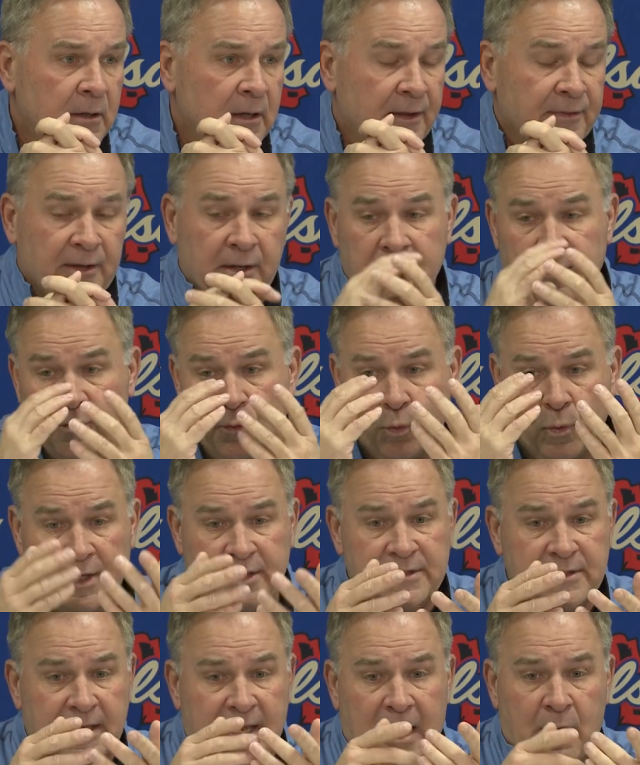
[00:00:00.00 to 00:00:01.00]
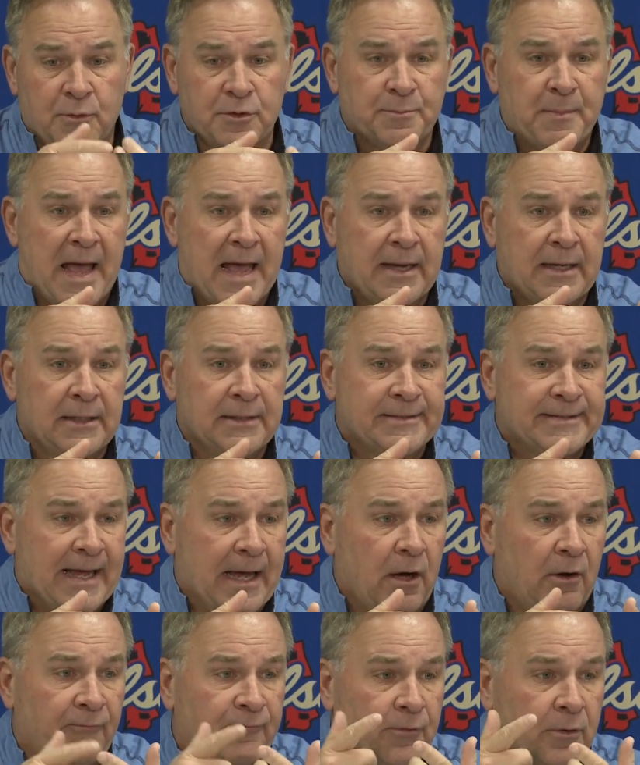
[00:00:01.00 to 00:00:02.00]
And then the Wednesday I was back in
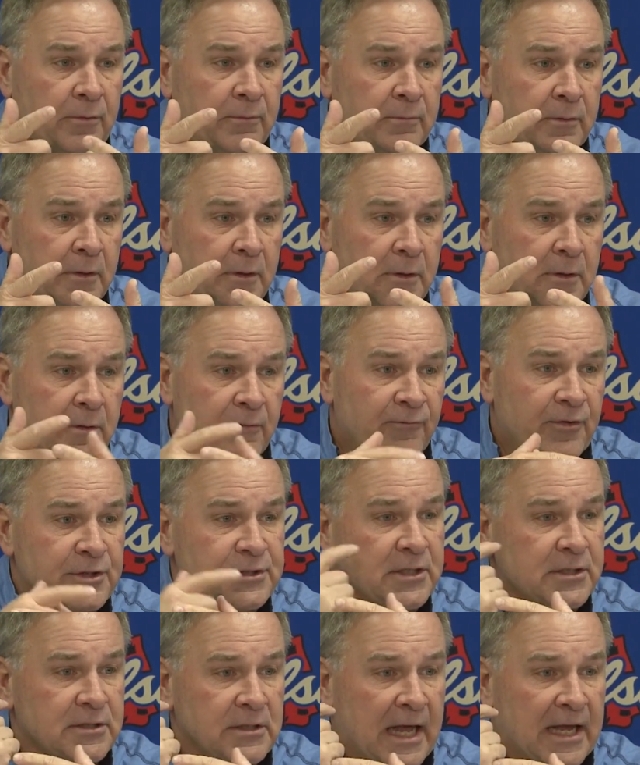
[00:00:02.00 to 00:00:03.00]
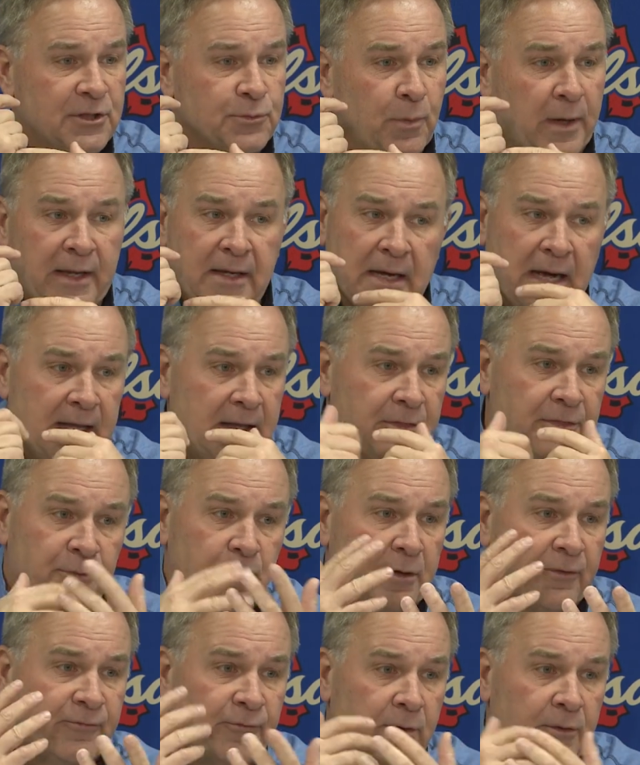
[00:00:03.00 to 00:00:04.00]
town for visits last week. I hit
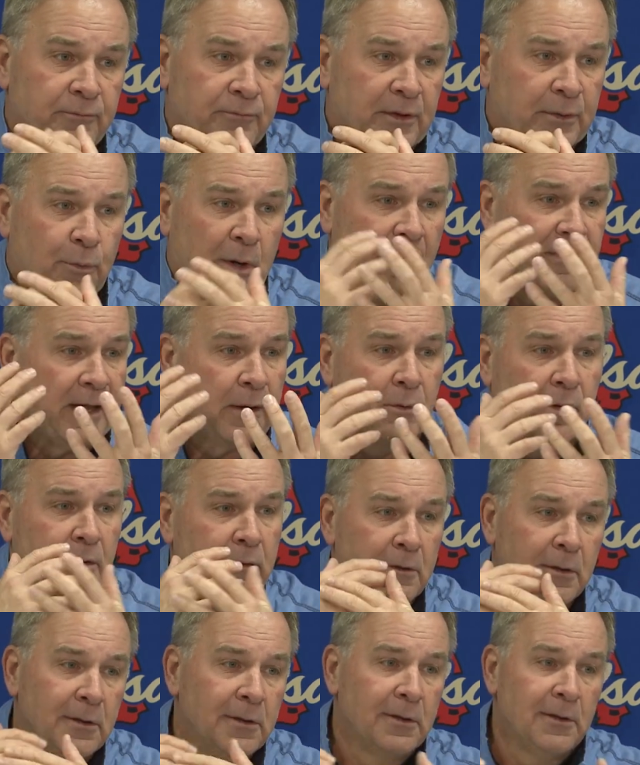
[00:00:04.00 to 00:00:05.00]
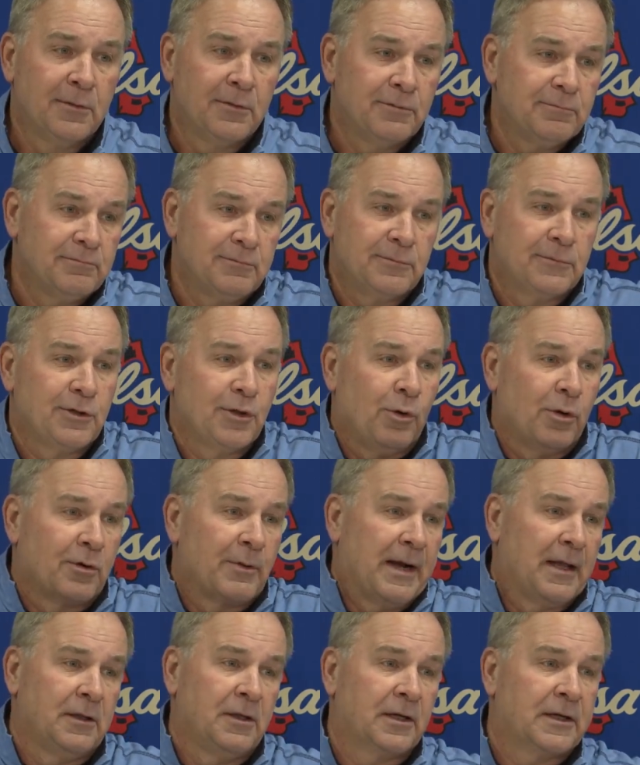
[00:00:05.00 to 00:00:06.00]
three or four of them. While they were going
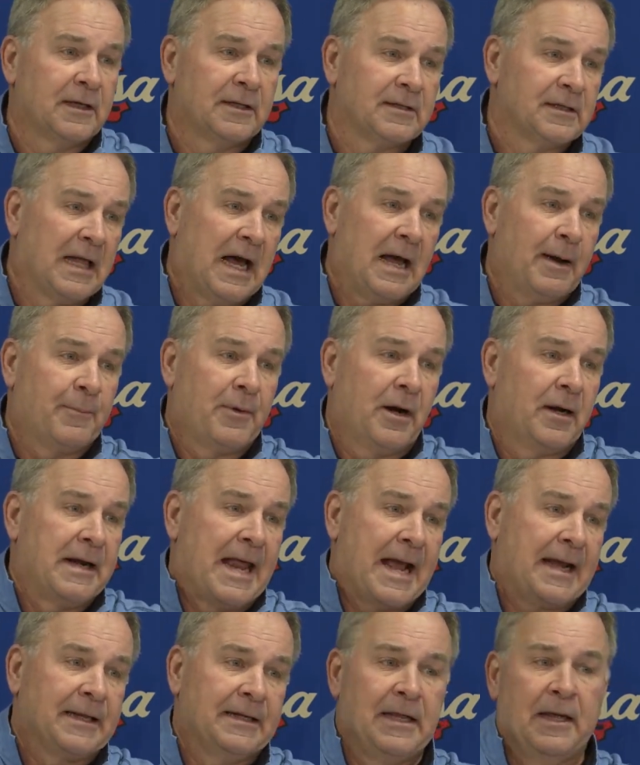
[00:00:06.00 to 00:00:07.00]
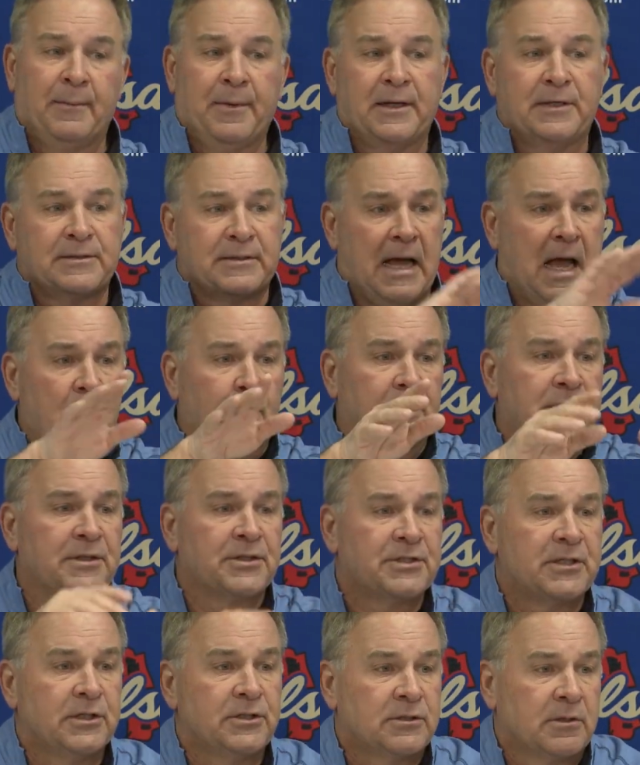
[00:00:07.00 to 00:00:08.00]
around looking at the library and academics, I went to
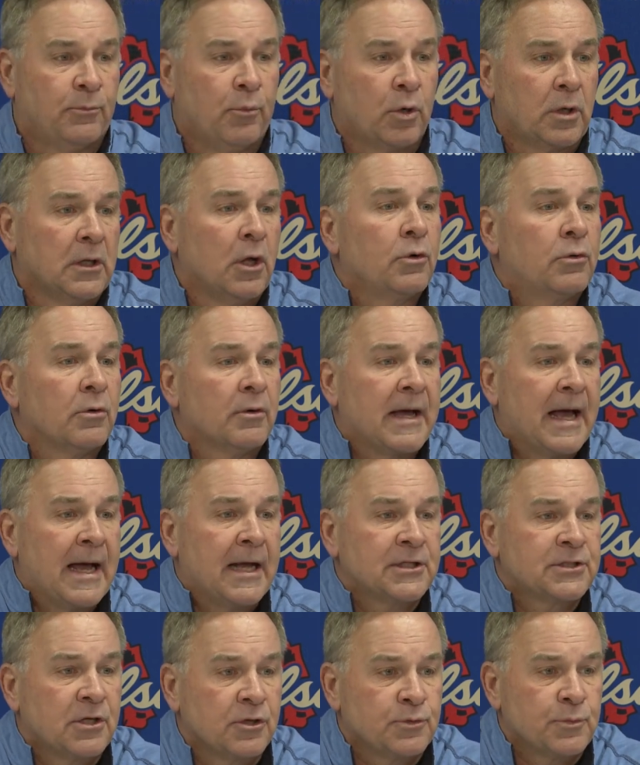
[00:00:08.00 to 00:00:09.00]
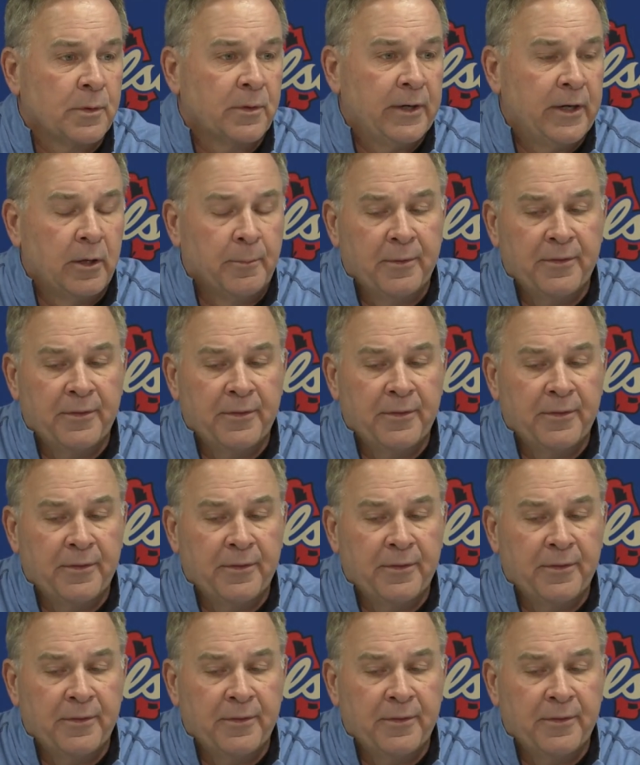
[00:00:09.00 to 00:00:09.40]
see some more local guys because we were here.